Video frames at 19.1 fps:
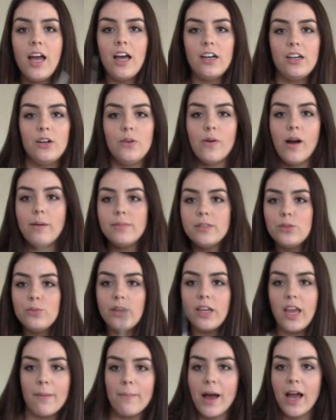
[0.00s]
I don't know why I'm
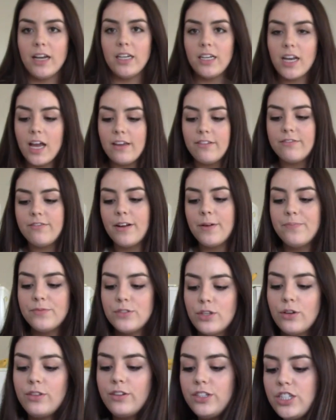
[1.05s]
swinging my knife.
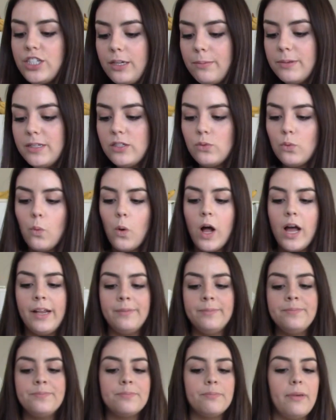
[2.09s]
So the cheapest
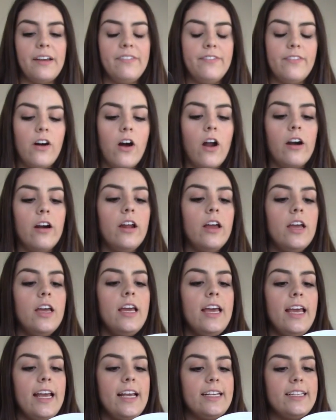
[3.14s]
one by far
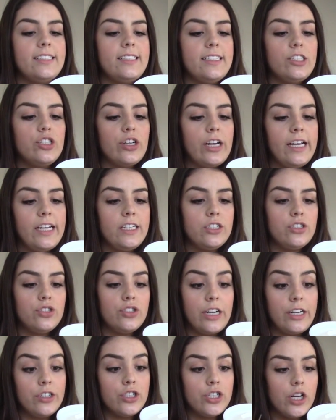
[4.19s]
is the Tra
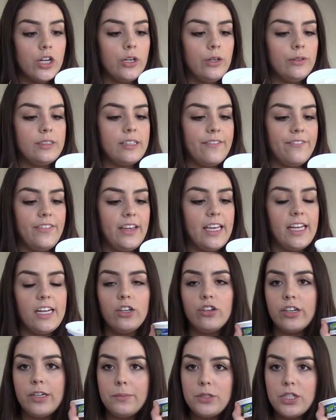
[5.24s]
Trader Joe's
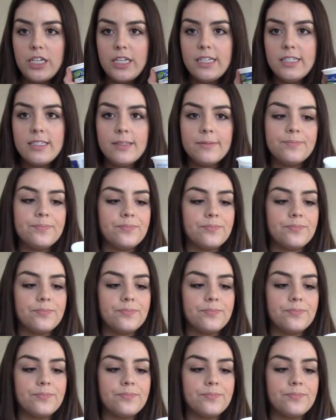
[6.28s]
vegan cream cheese.